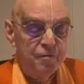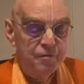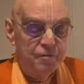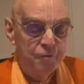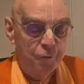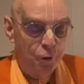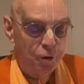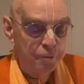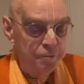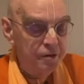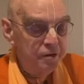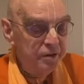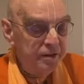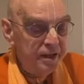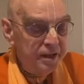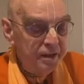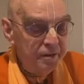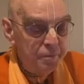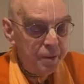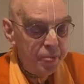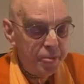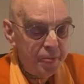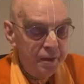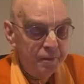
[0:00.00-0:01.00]

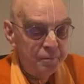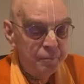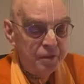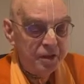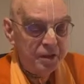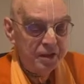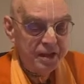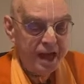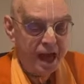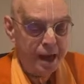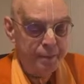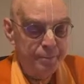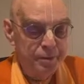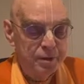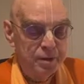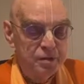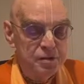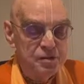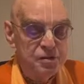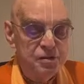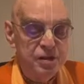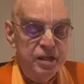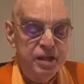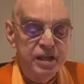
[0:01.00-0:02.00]
Formerly,
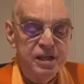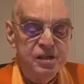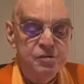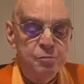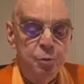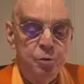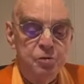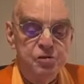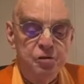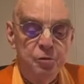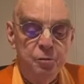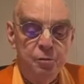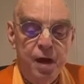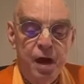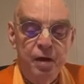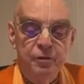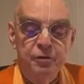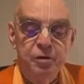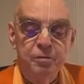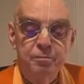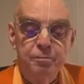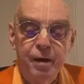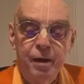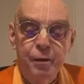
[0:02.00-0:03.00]
capital cities were
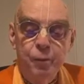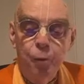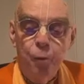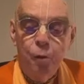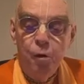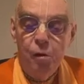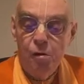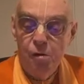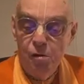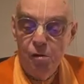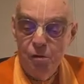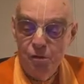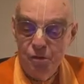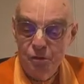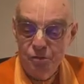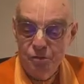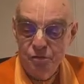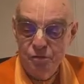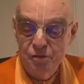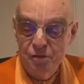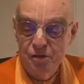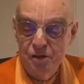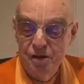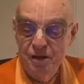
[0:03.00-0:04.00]
surrounded by
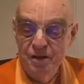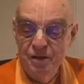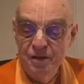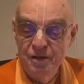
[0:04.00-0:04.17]
walls,